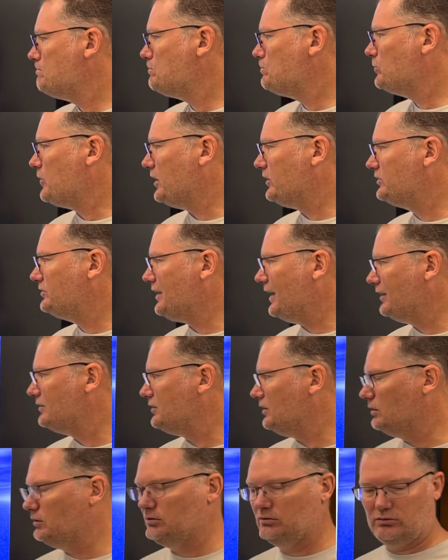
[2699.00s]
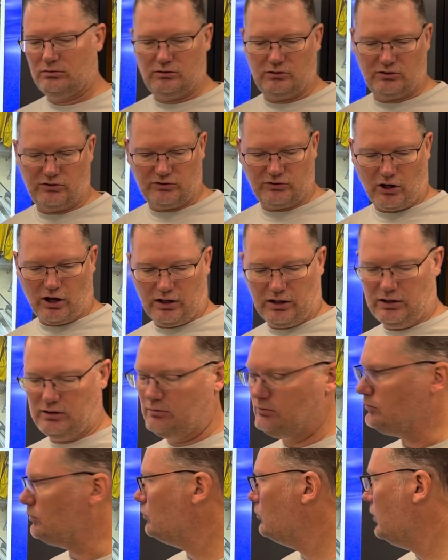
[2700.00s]
dissected and
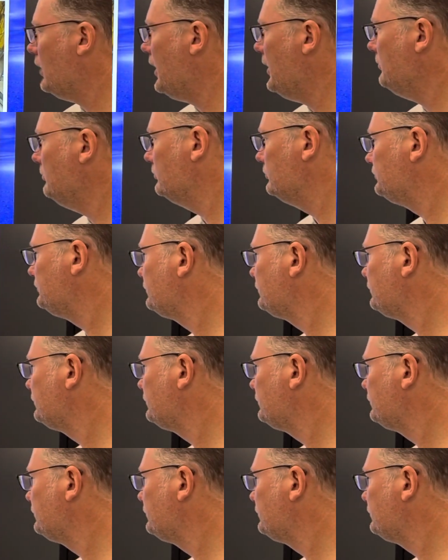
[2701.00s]
studied, okay?